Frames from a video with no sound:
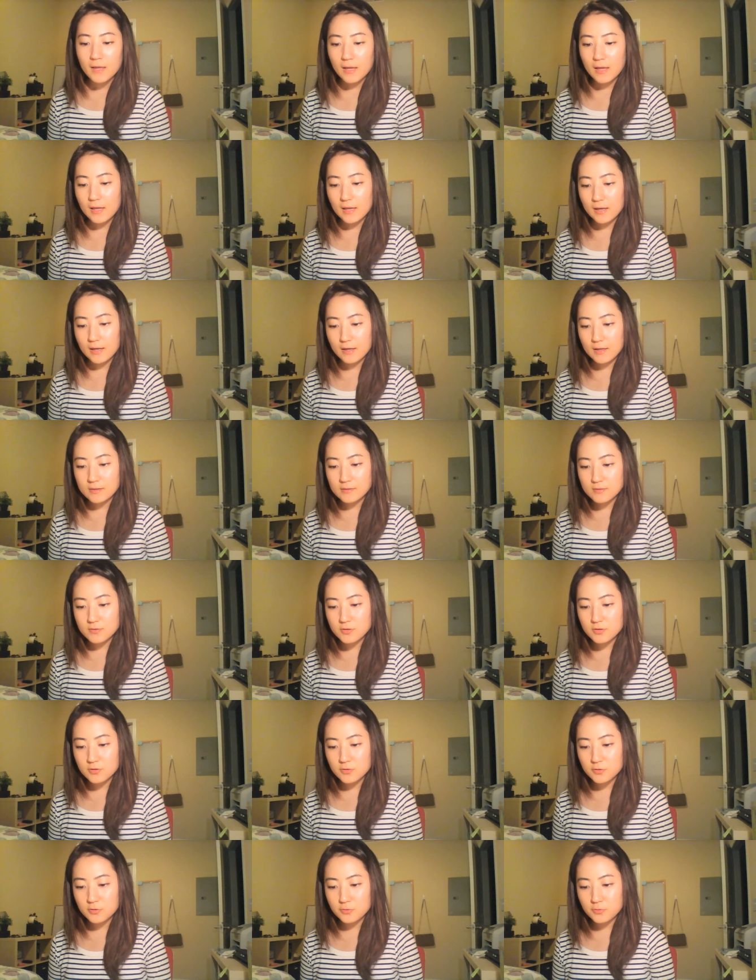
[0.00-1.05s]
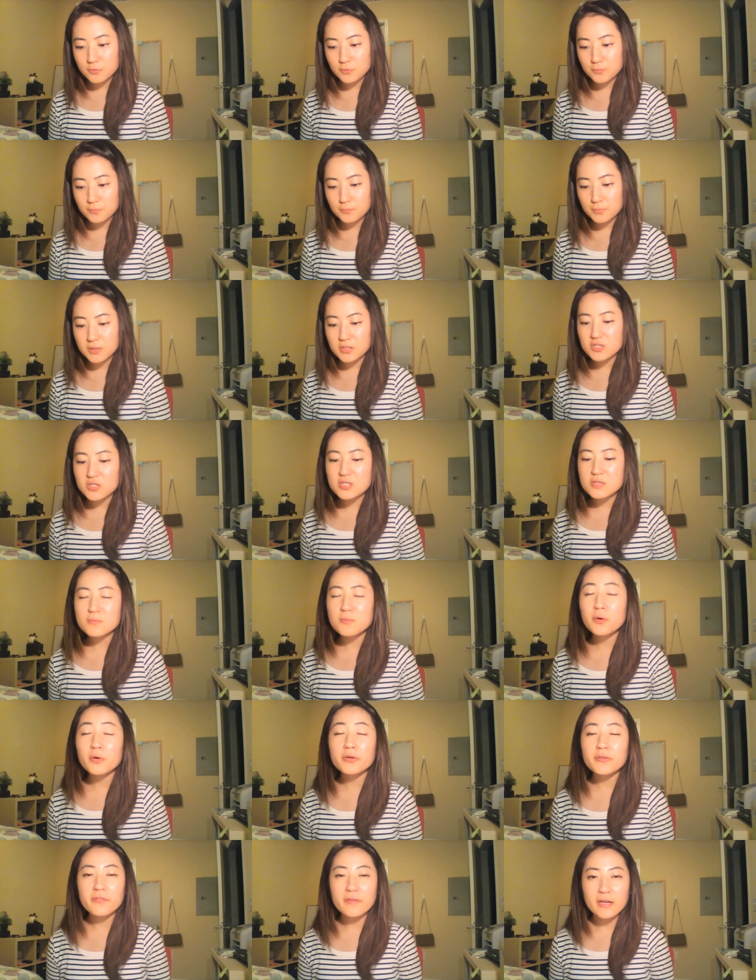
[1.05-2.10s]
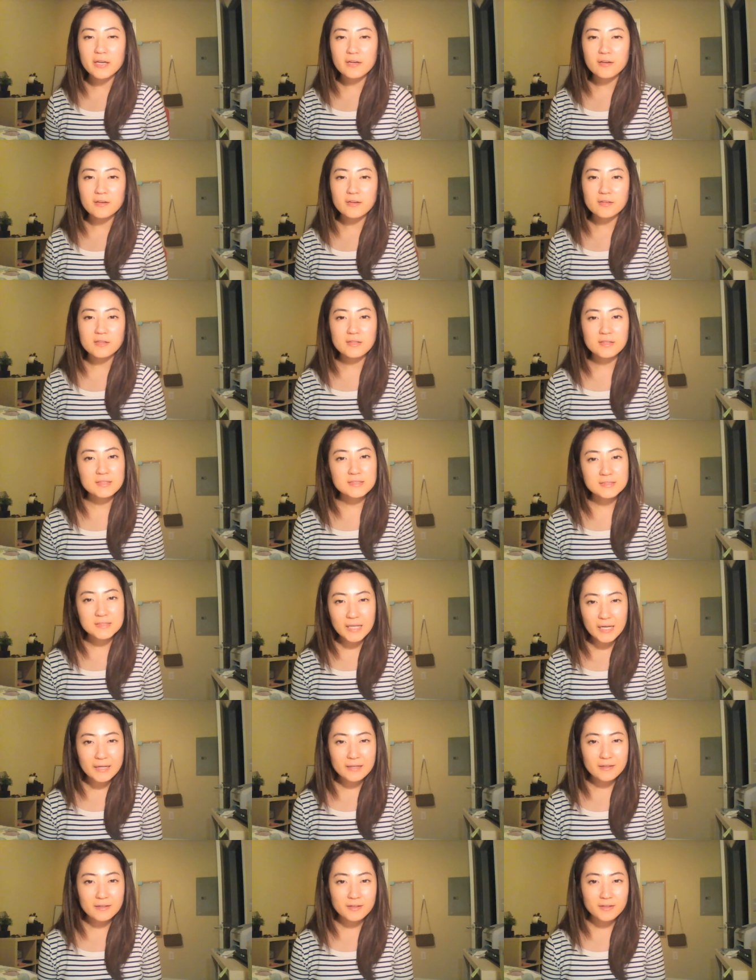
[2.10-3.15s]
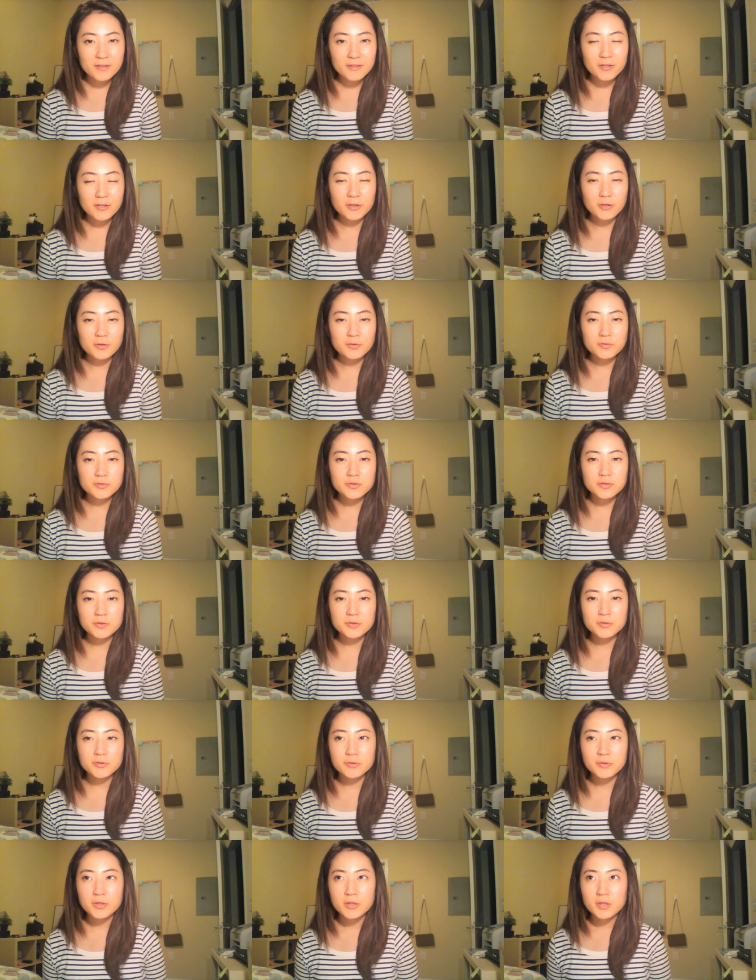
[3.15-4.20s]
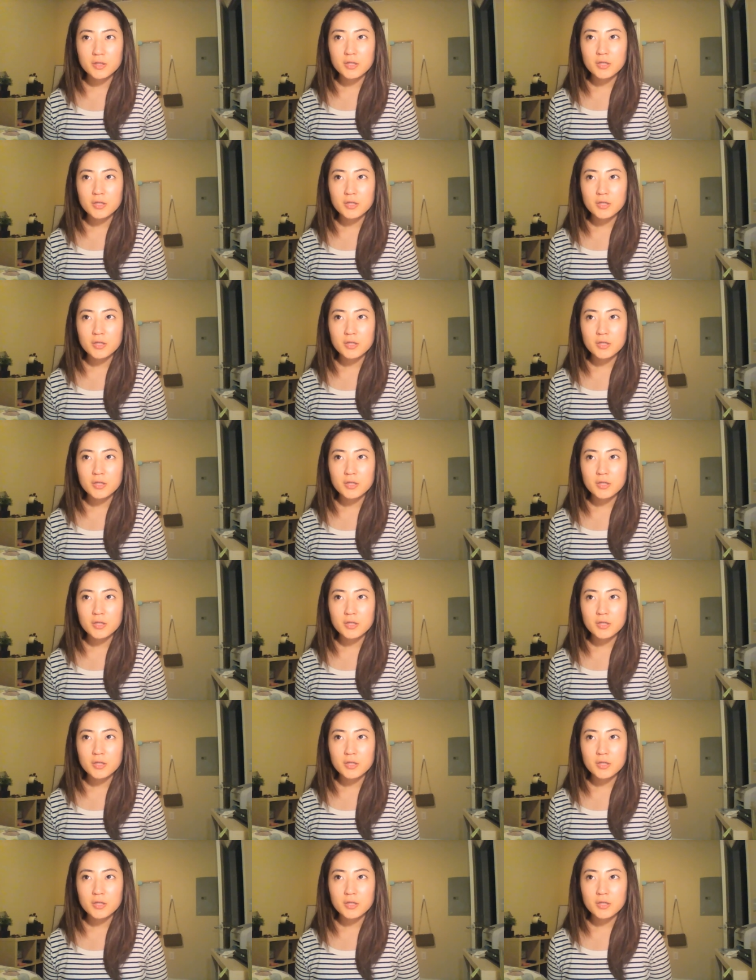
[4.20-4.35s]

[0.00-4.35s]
and to be just motivated and excited, you know, to